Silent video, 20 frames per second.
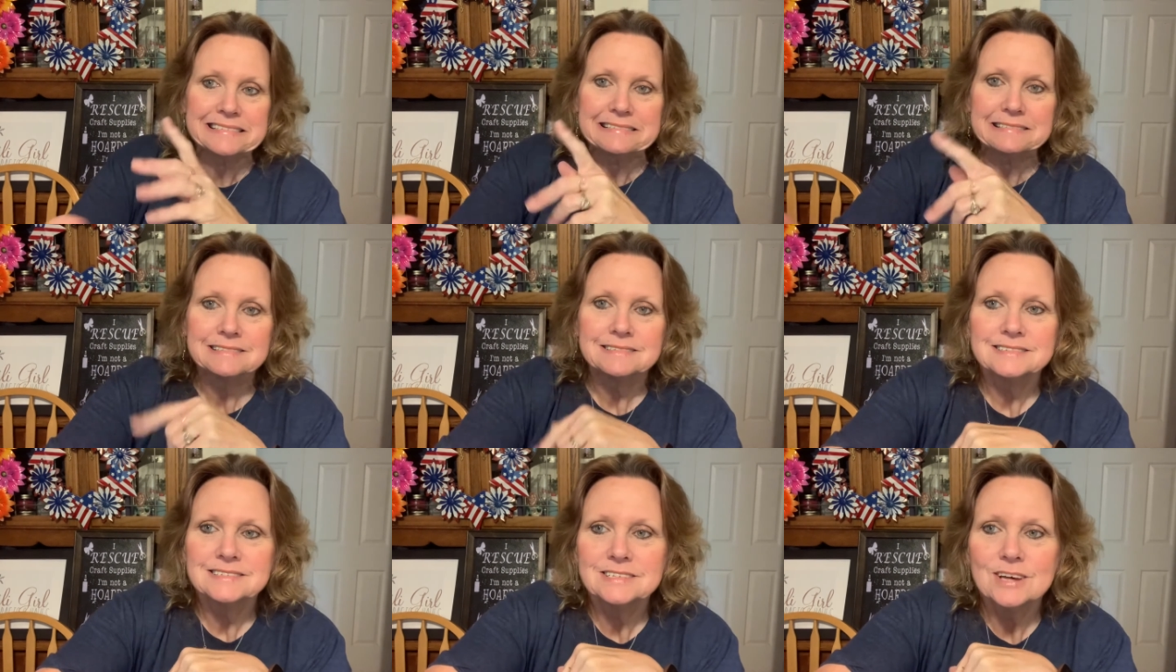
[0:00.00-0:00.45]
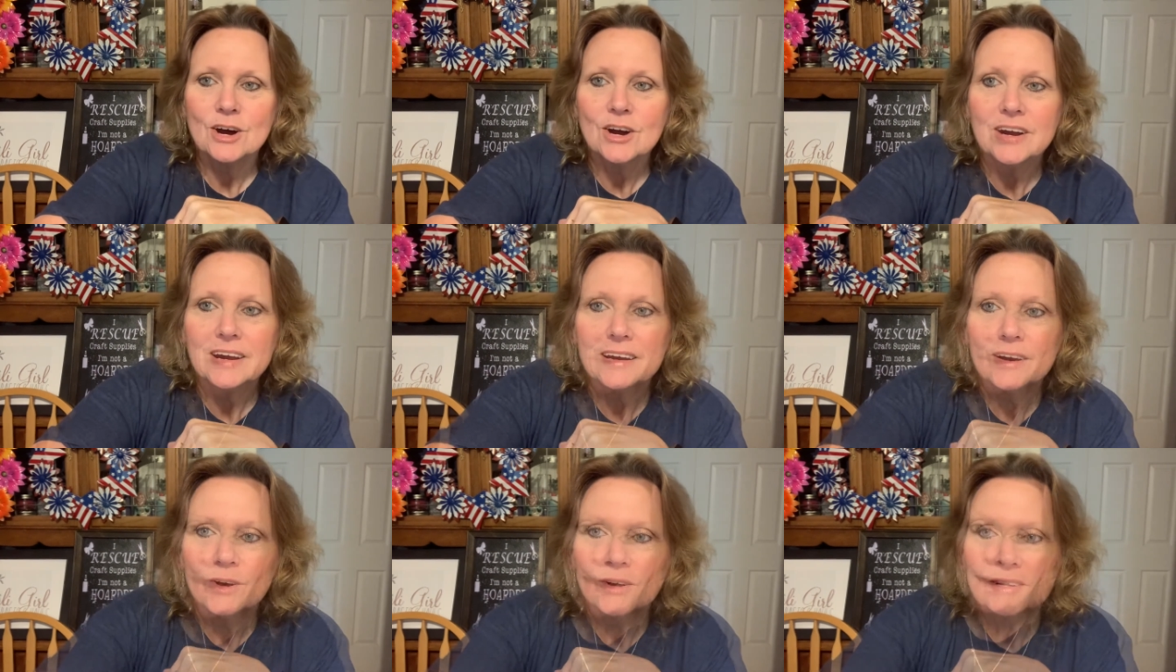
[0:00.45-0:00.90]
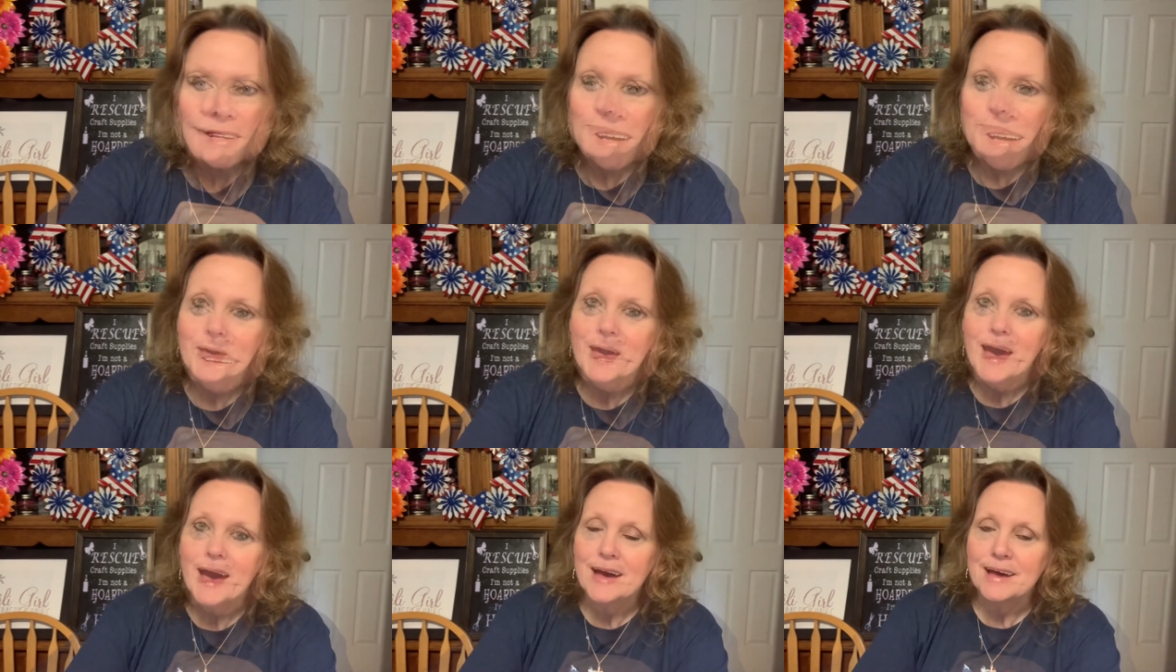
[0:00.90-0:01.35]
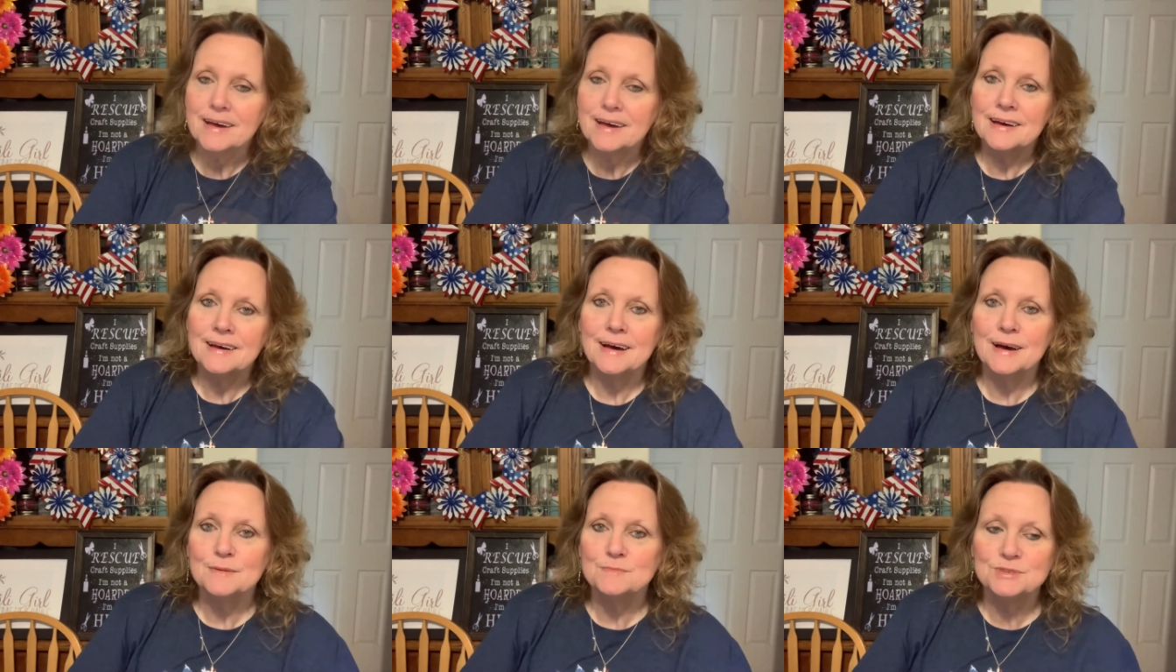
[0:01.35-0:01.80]
Sorry, hold on. Back.
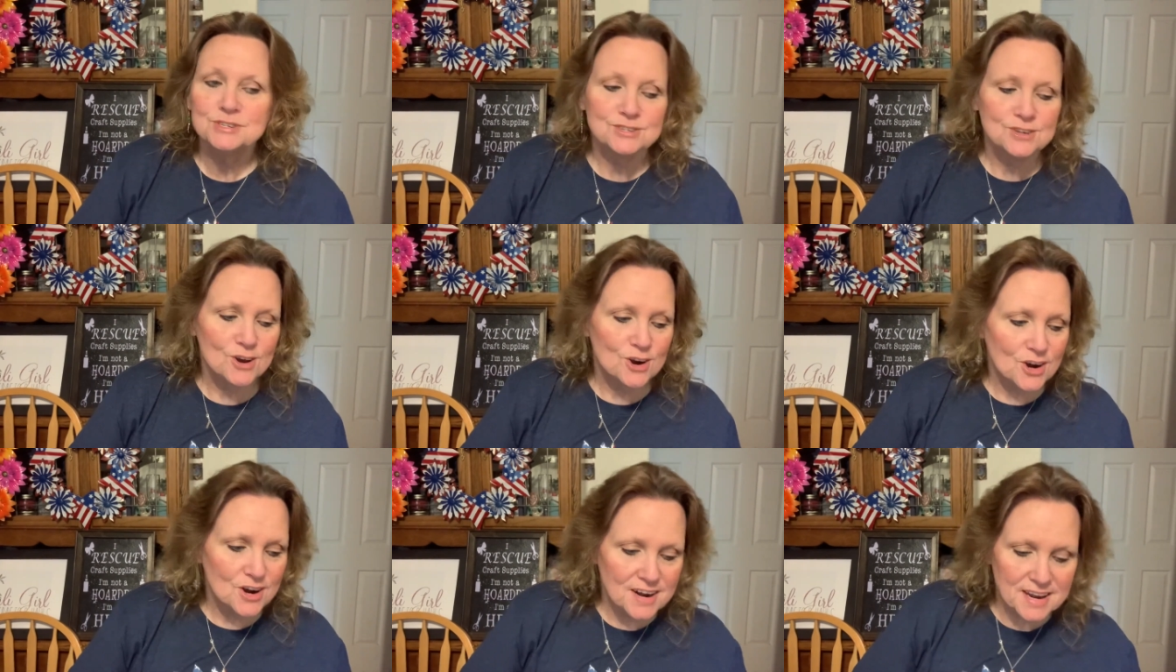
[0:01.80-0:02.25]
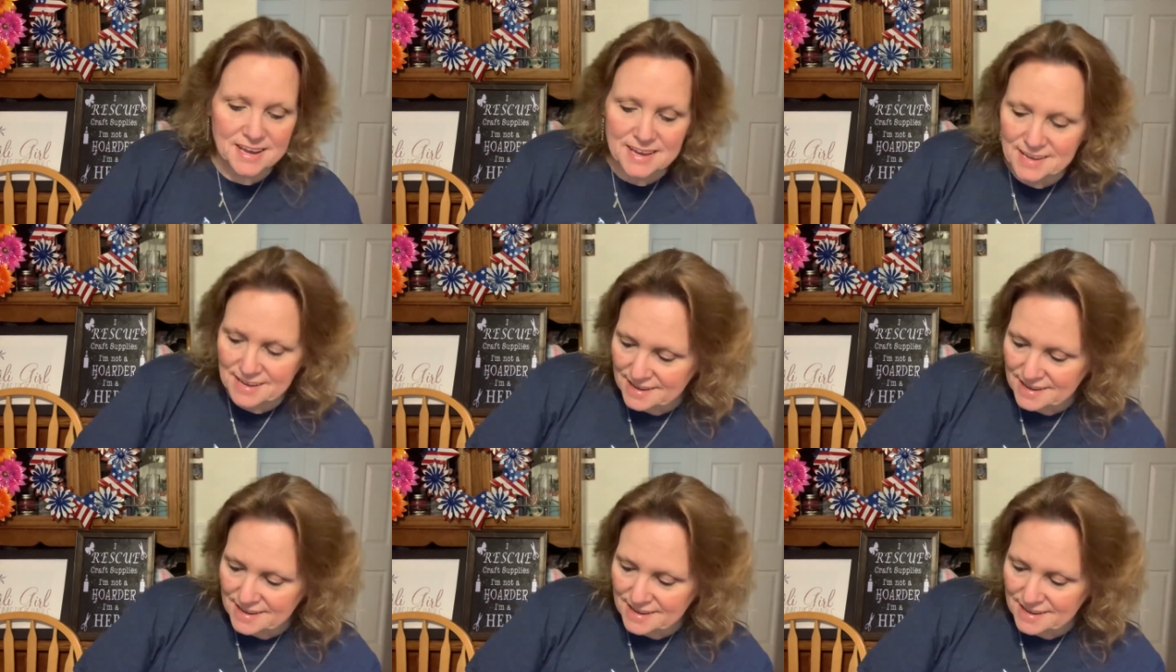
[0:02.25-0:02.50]
I'm sorry.